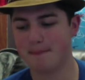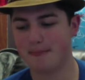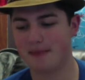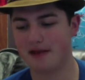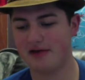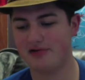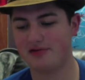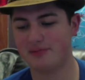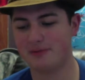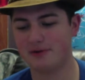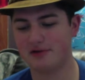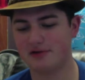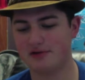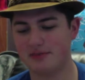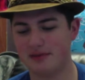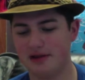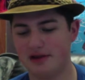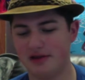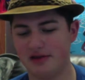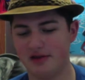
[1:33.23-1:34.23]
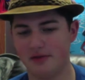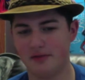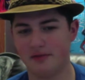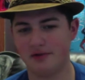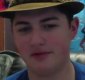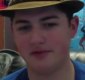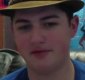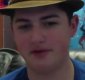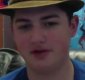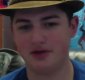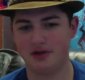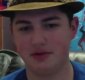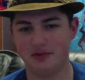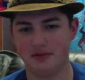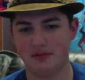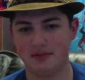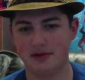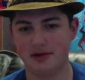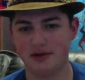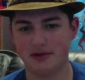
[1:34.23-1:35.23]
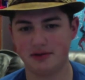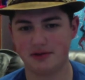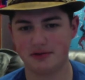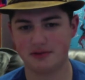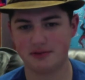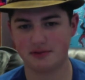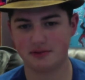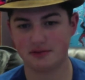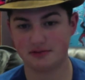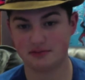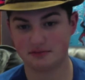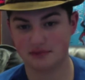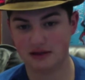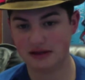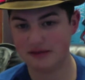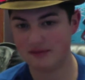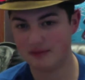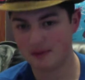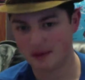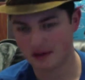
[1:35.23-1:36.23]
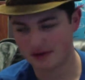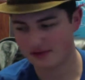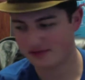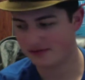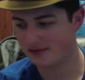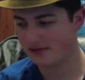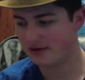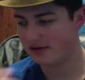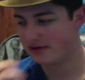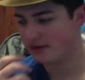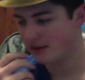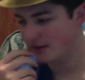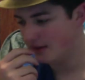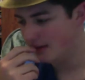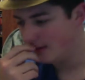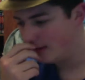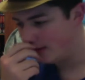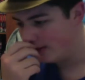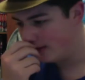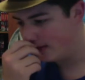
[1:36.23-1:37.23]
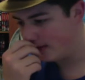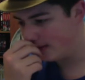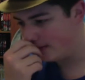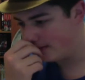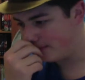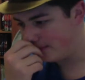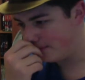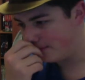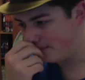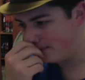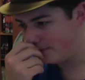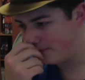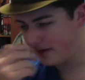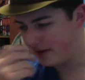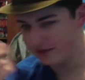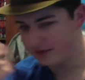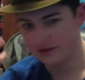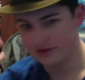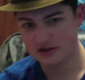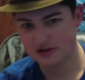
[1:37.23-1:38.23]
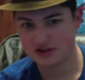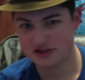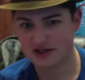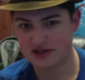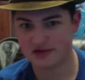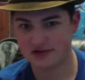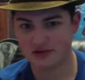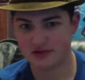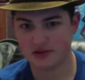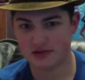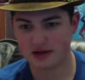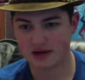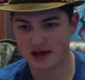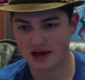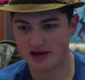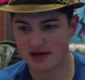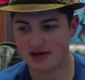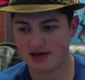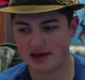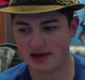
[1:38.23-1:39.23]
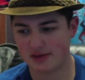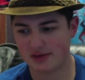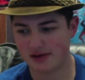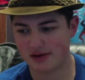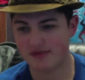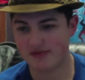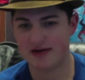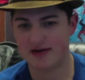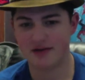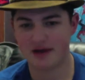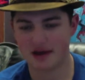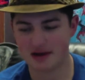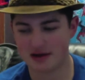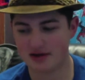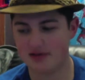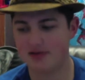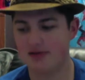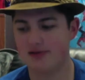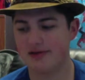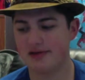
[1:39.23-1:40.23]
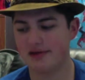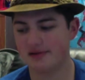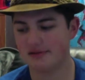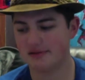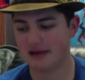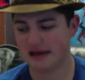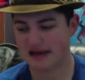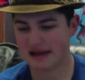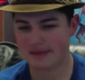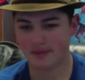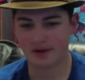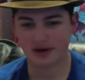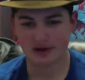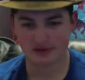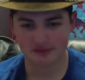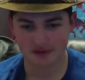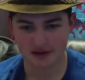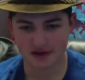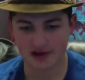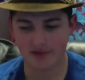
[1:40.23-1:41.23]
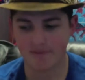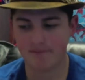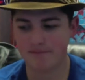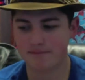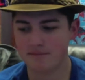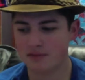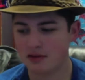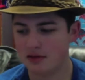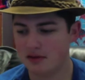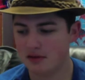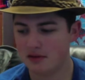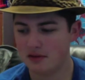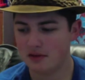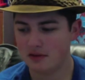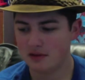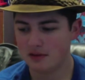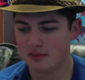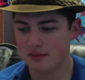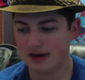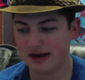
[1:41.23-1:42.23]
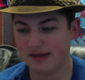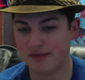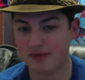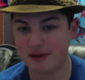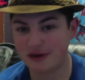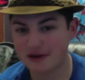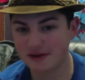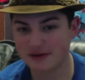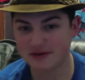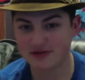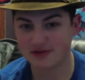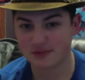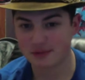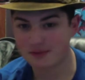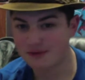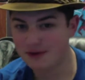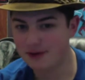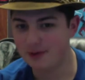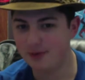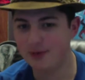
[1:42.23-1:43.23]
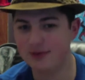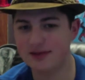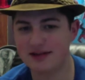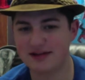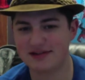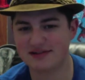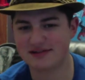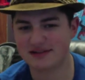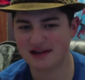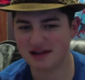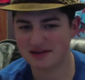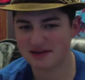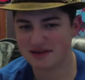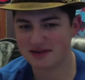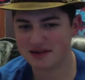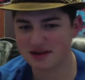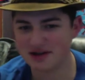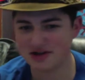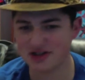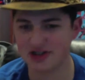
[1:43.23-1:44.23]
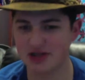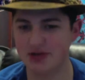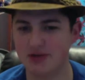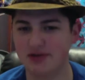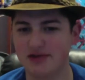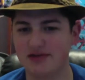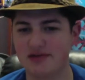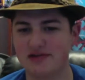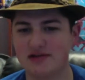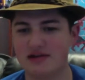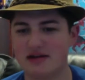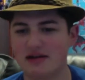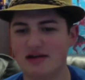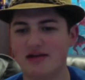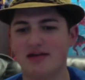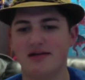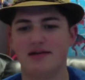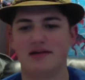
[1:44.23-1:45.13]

as opposed to making like one video a month, or even less than that, um, because it just takes so long to edit. I don't have time to edit, and then I can't put out a video. But I have plenty of things to review. That's not the issue. It's uh,